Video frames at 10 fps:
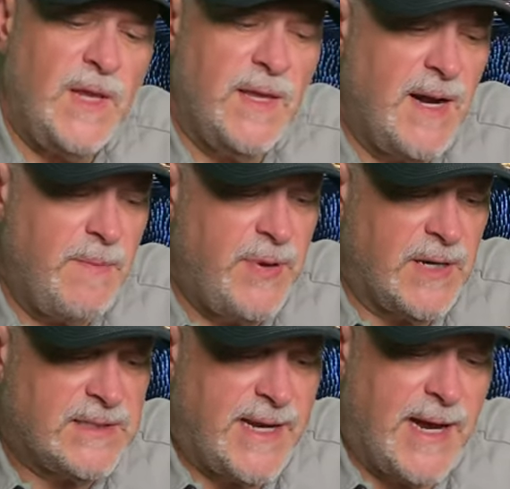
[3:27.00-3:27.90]
Then I
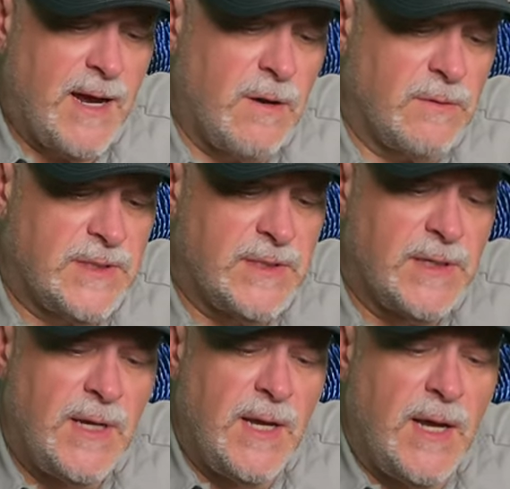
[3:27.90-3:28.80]
picked out
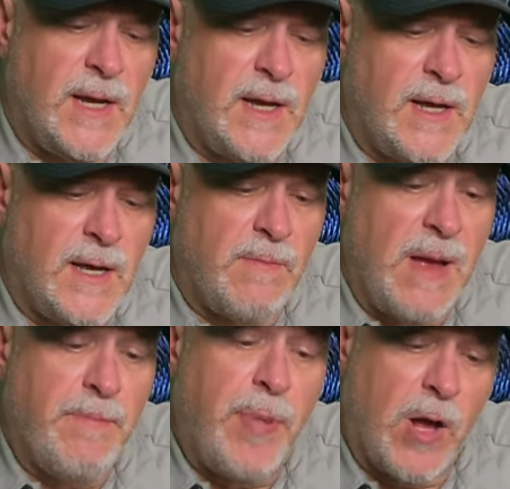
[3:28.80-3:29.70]
uh, my
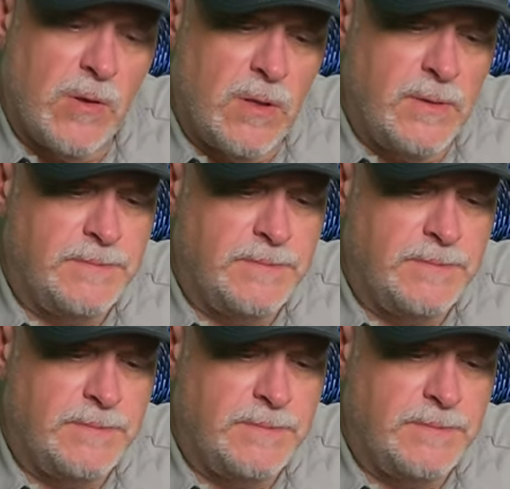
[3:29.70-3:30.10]
buckle